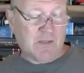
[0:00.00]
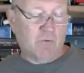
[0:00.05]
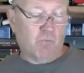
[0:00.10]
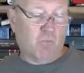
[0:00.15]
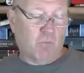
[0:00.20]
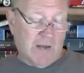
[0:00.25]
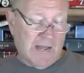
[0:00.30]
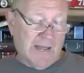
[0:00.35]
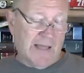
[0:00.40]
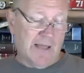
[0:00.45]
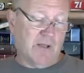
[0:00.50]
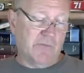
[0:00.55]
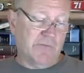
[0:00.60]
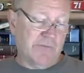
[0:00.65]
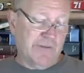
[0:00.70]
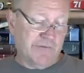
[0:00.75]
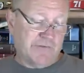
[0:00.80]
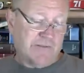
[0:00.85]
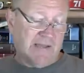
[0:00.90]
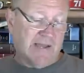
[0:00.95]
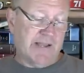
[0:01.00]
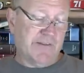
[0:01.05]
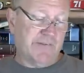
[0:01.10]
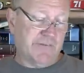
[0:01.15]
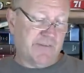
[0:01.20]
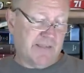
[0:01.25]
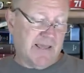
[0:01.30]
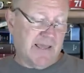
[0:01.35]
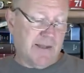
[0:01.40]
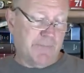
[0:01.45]
while these guys
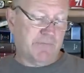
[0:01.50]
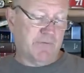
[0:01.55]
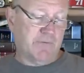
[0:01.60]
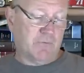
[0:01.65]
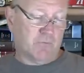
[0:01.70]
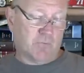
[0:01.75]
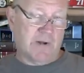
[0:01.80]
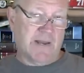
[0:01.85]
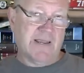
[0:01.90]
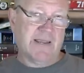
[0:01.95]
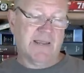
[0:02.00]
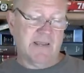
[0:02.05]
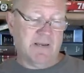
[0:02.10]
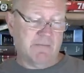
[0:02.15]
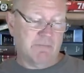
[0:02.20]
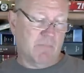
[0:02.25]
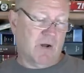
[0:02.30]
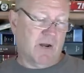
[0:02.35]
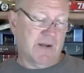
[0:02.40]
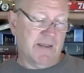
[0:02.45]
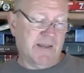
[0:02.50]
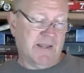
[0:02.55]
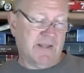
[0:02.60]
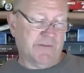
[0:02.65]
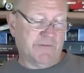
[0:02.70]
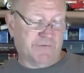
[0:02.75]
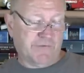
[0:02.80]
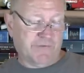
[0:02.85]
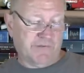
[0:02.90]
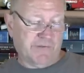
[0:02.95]
kept raking in money
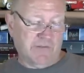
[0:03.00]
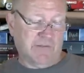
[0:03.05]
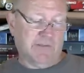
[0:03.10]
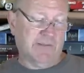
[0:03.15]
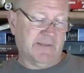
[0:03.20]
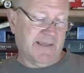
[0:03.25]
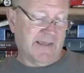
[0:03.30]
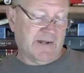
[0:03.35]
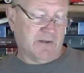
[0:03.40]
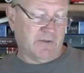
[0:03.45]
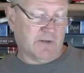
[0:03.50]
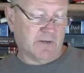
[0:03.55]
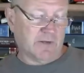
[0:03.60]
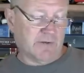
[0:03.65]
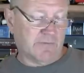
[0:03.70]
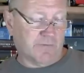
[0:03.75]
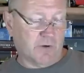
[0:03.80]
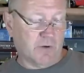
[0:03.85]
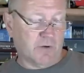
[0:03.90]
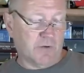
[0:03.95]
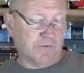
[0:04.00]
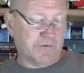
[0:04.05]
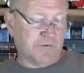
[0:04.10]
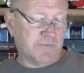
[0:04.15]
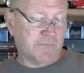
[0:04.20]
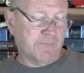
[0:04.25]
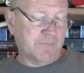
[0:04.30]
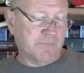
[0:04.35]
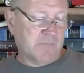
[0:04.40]
and stealing catalytic converters.